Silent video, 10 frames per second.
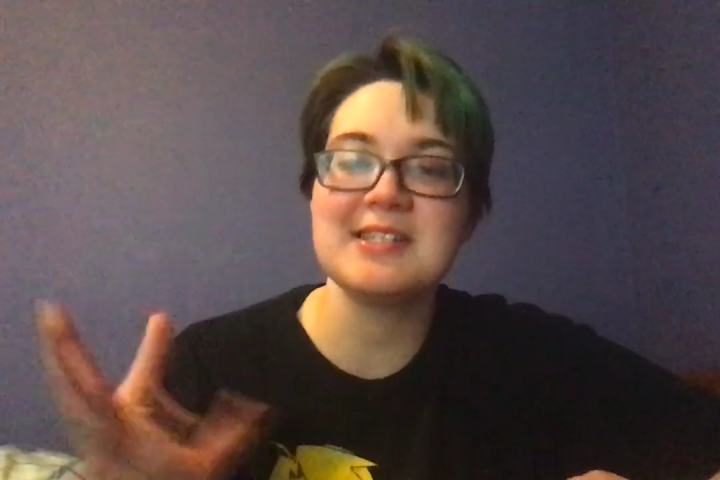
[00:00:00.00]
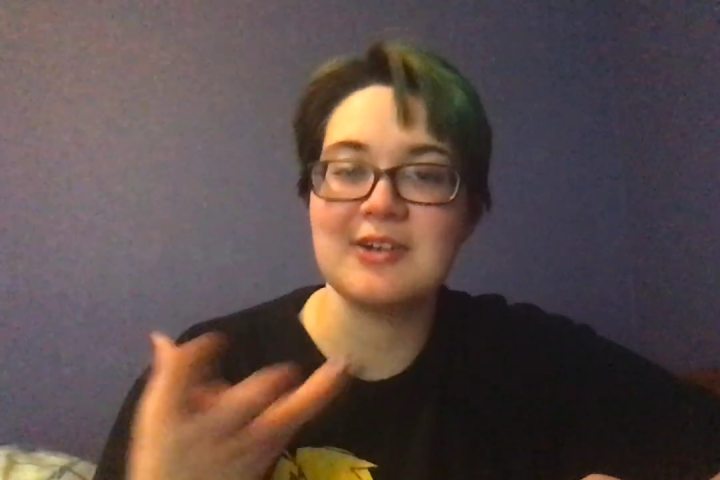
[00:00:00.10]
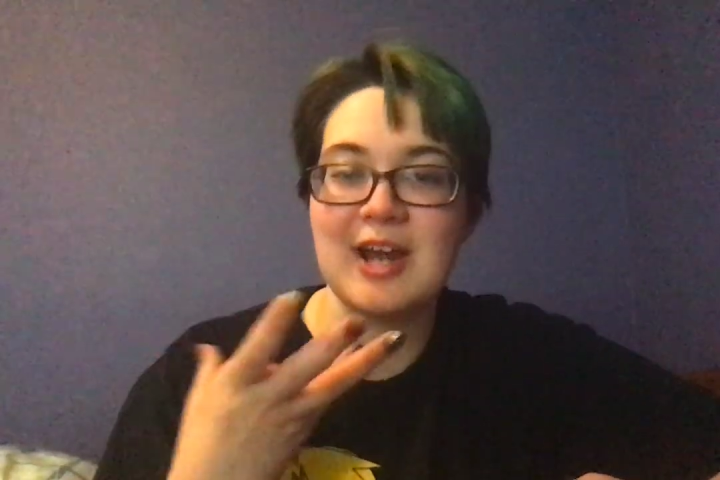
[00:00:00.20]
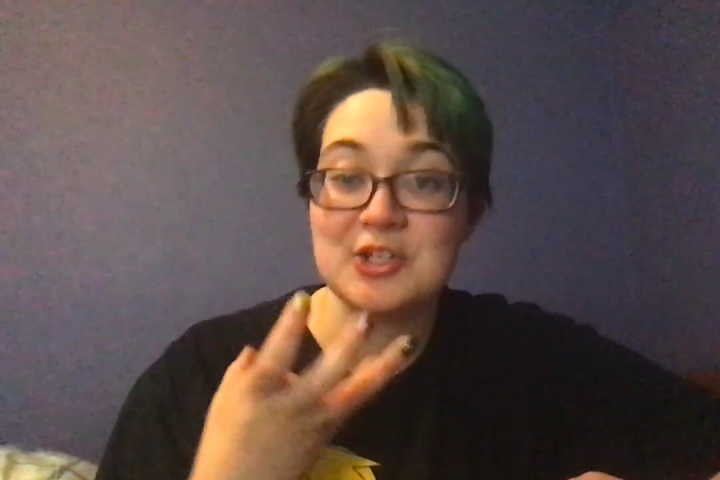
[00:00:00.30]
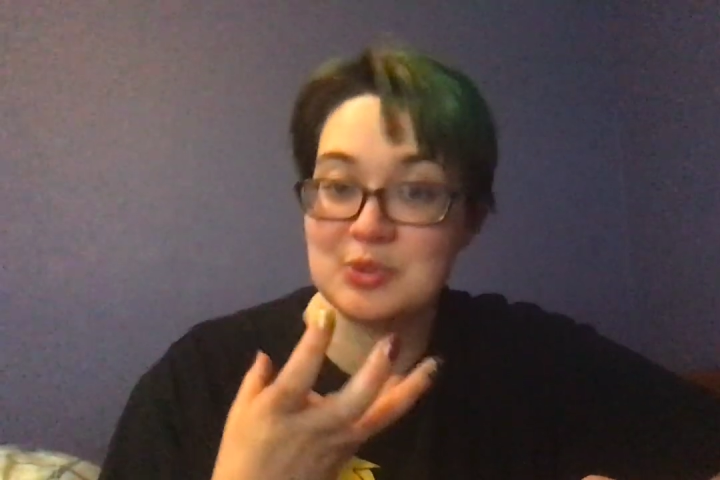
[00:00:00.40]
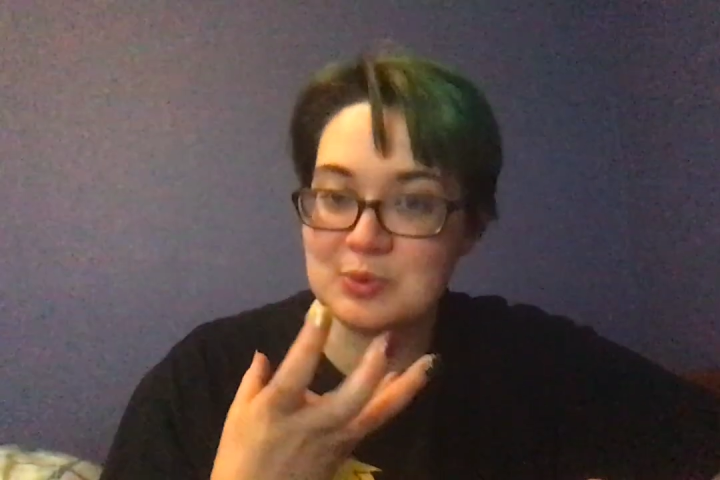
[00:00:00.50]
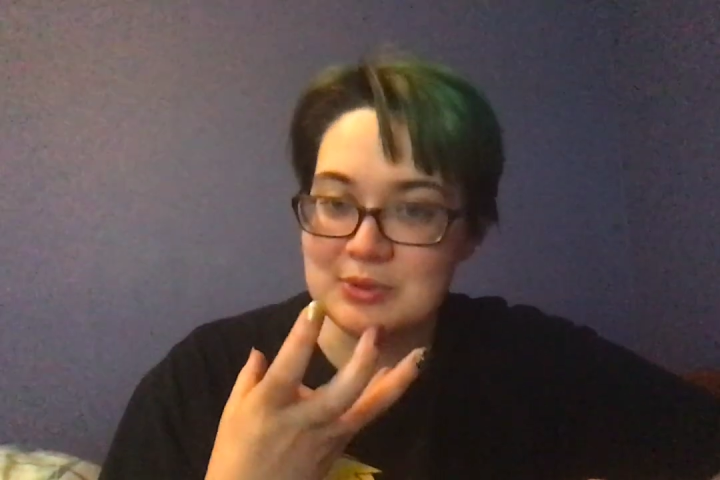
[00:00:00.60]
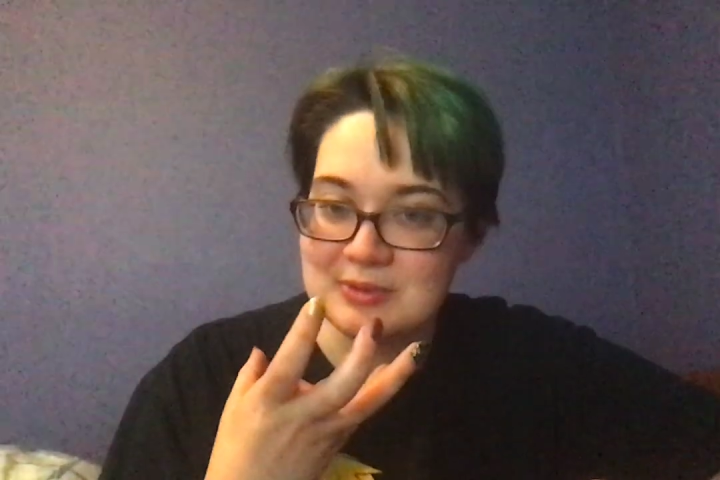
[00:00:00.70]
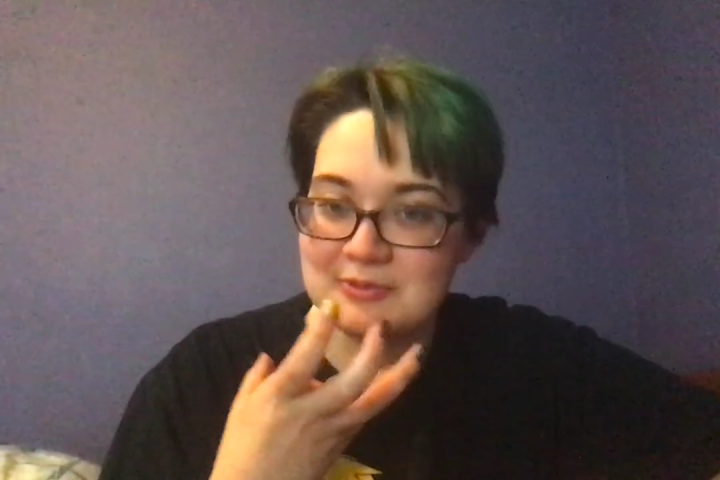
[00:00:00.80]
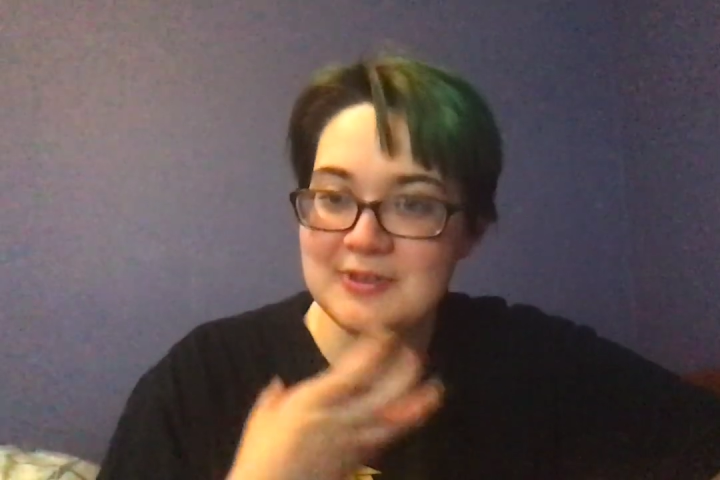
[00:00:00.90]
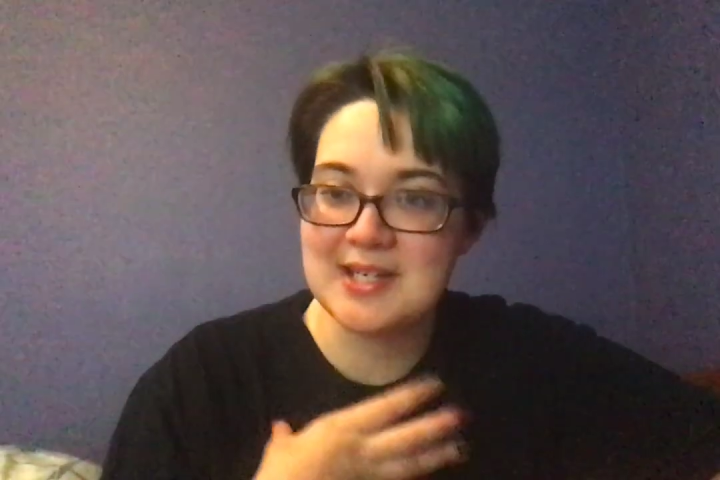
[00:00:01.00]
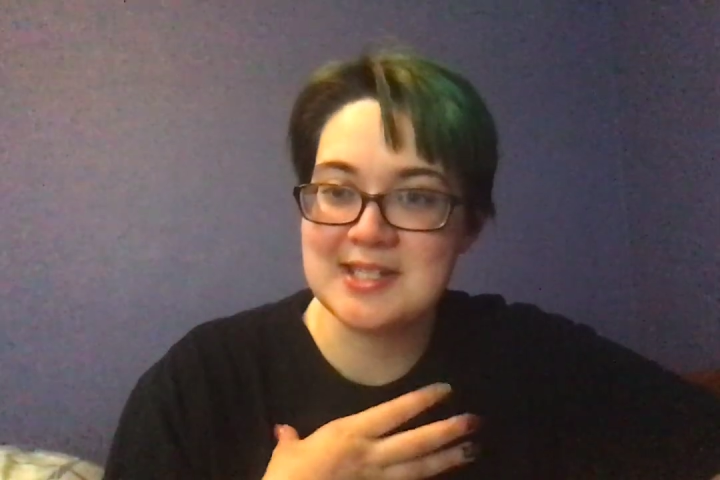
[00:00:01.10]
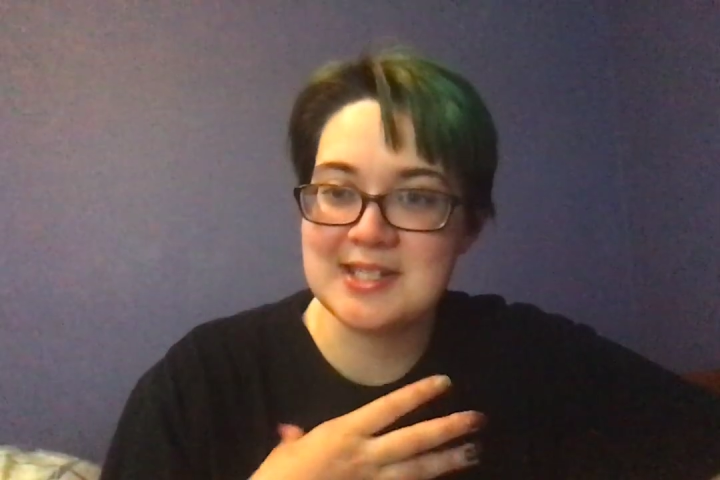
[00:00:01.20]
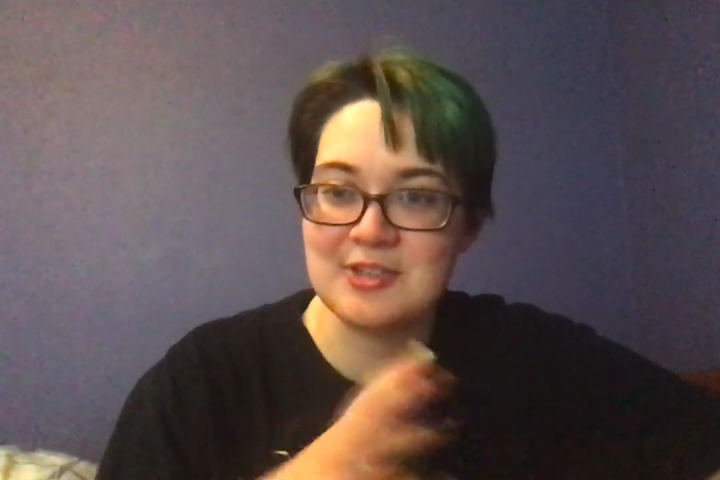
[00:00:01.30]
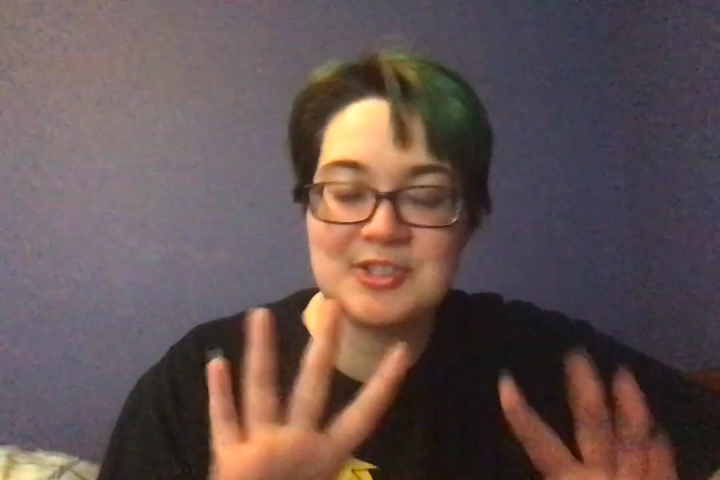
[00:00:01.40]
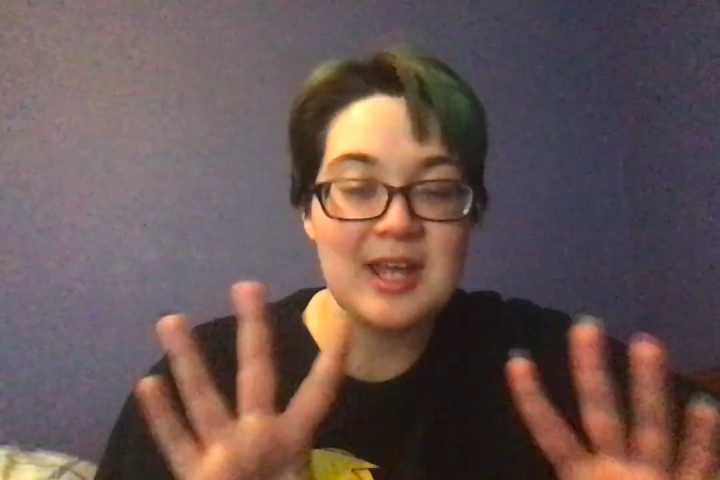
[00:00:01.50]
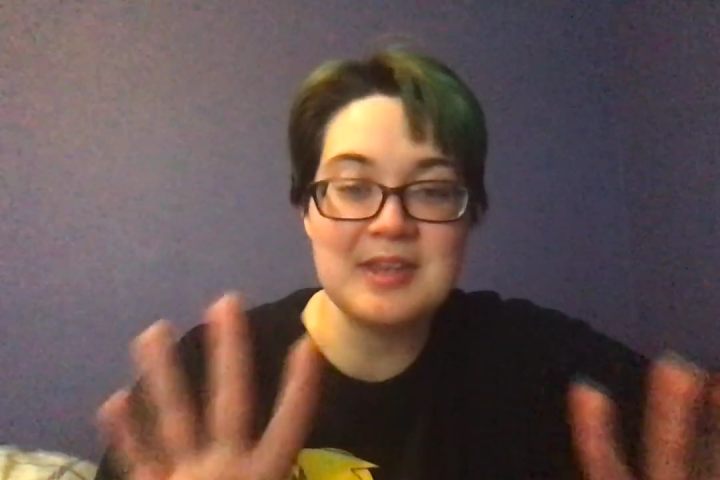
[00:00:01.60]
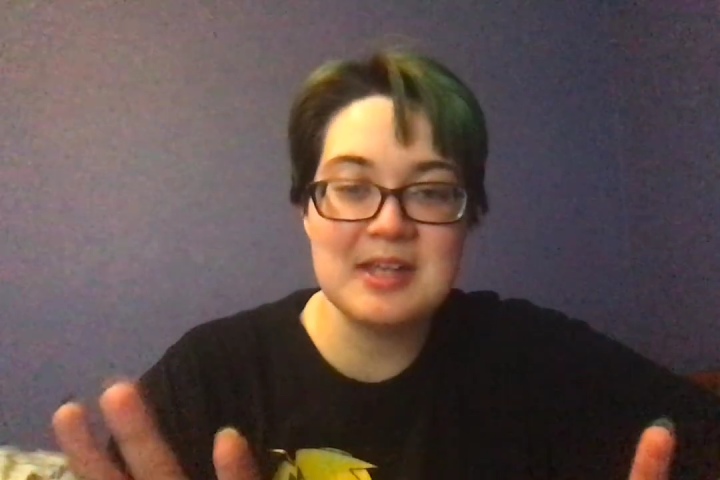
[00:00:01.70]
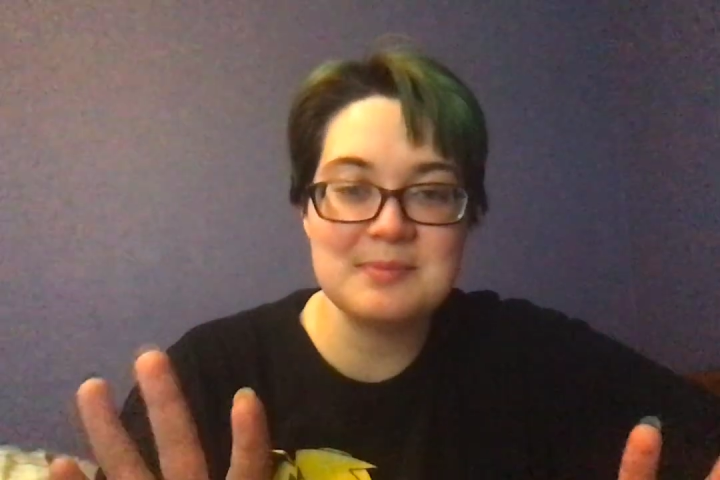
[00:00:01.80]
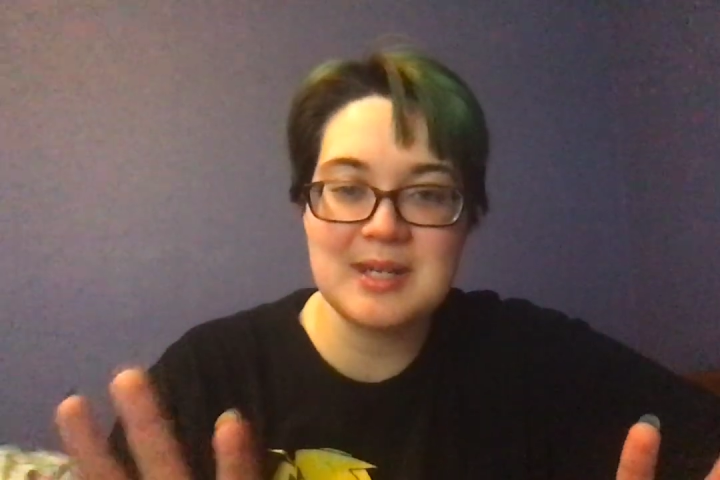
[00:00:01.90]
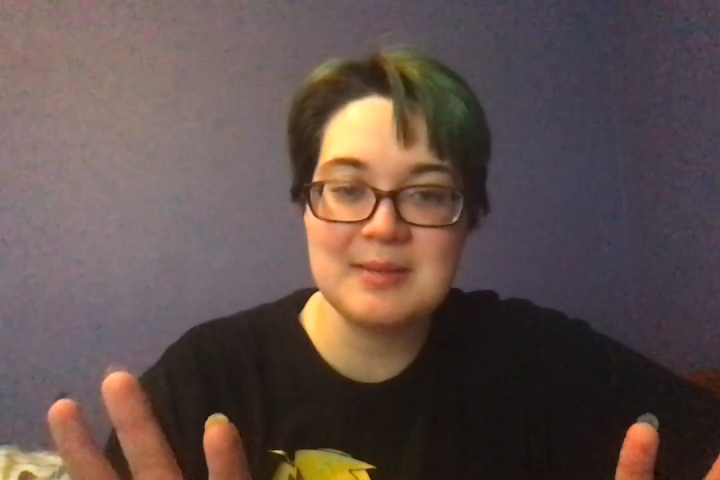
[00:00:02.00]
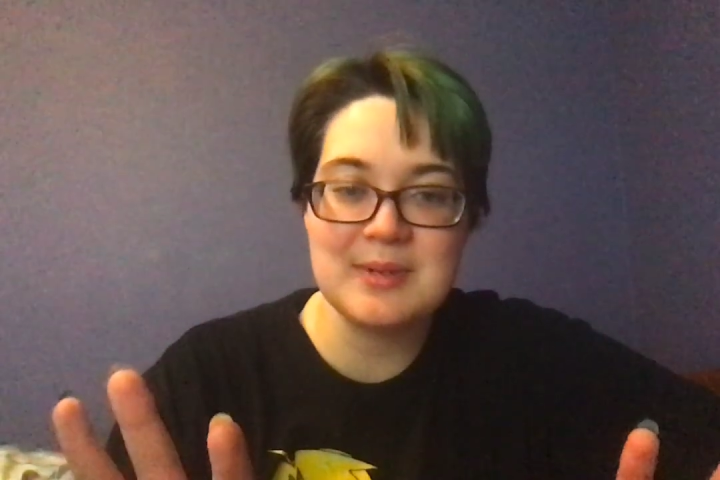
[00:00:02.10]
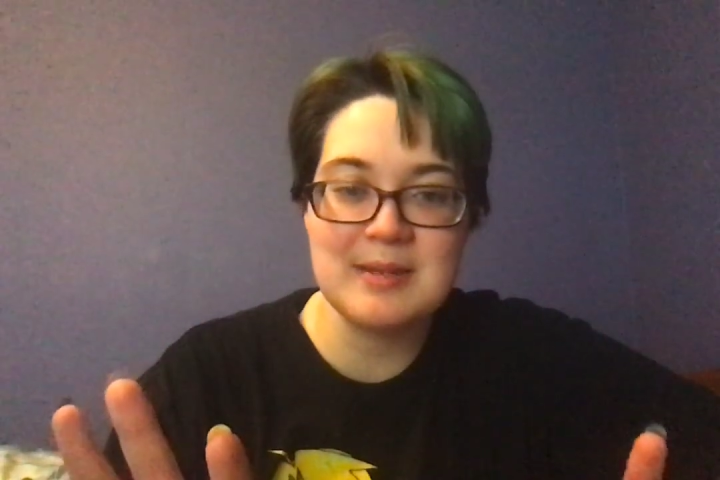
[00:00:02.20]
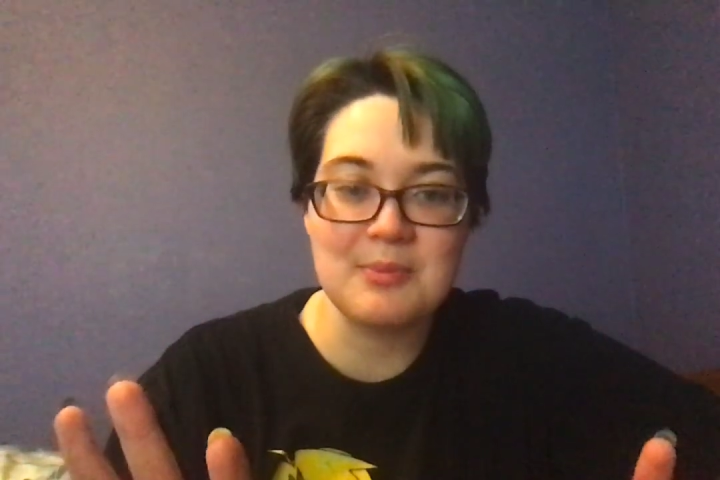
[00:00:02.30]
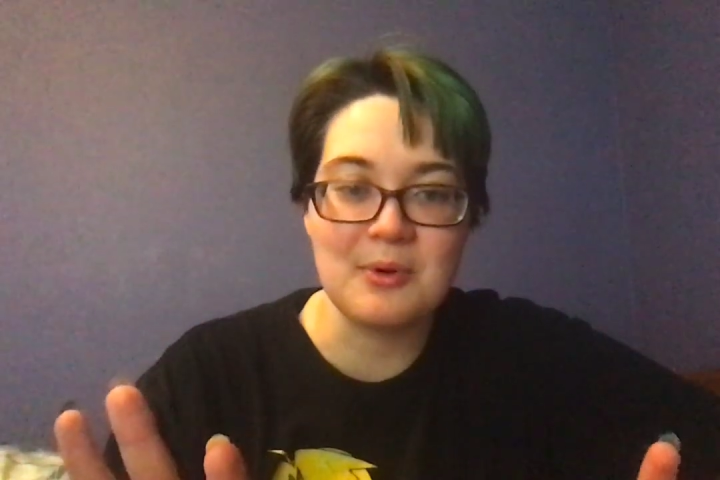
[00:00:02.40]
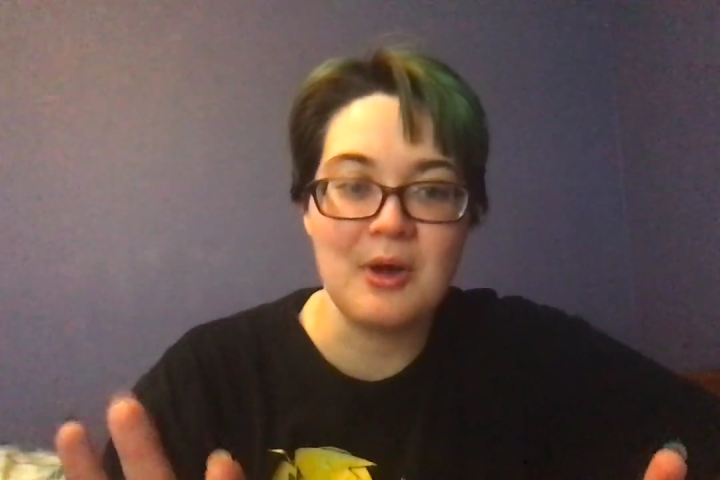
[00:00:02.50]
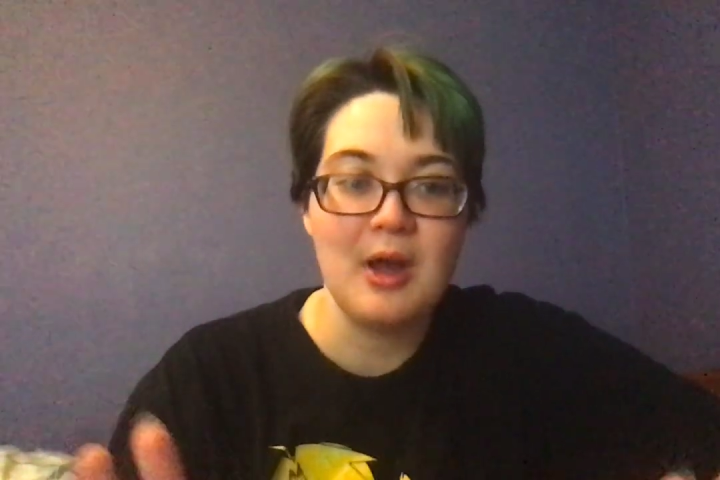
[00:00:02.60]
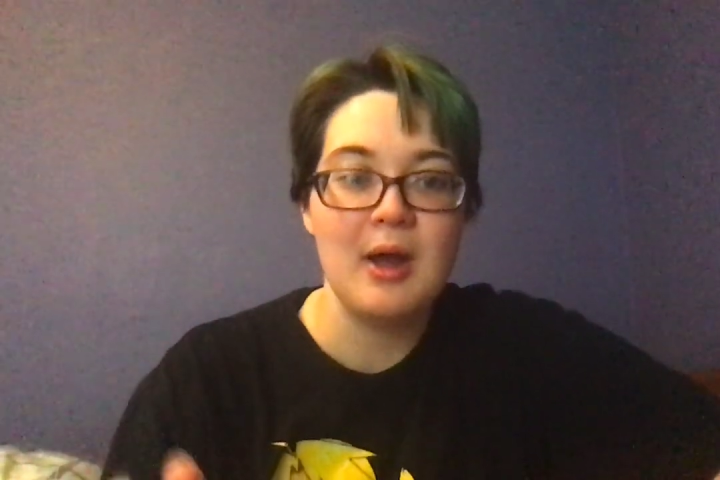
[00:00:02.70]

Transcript: They're actual faces. There's not that many people.